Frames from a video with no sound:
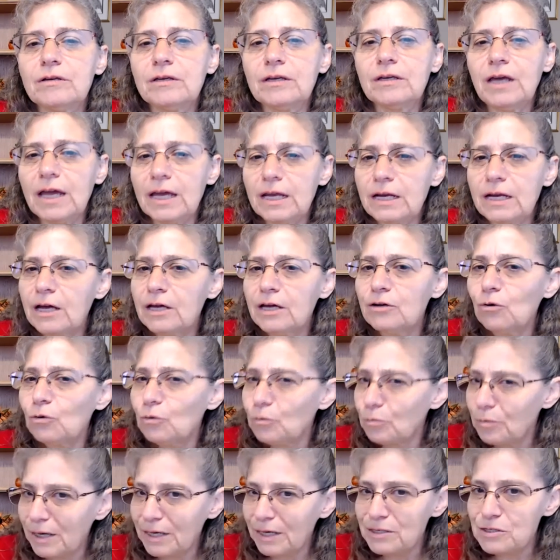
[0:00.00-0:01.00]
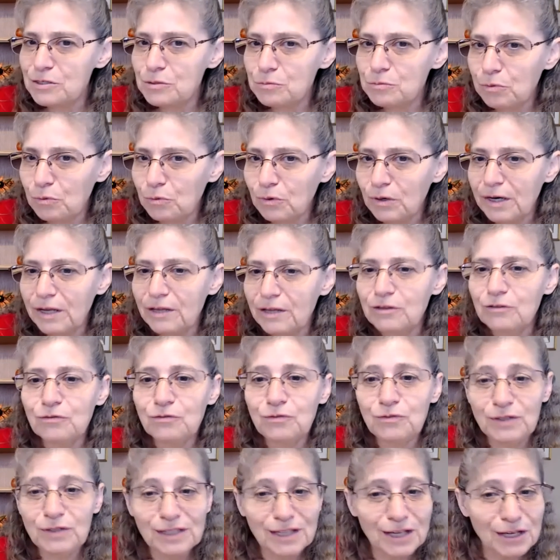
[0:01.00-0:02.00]
canine whole body support and the
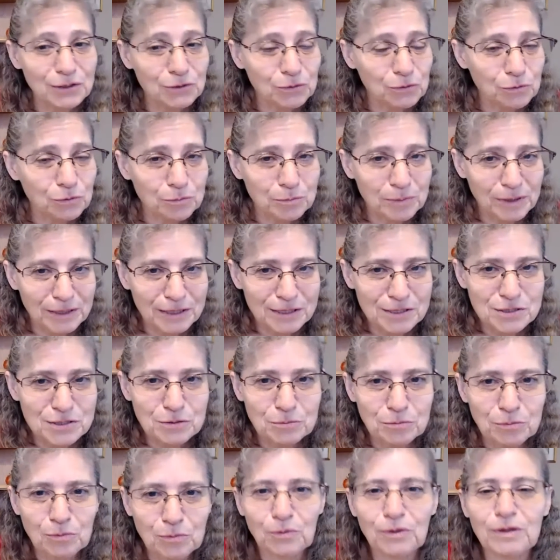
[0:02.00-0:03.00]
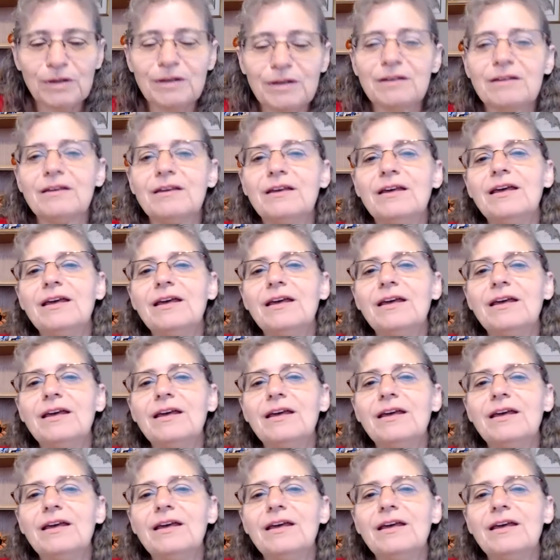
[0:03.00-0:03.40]
feline whole body support.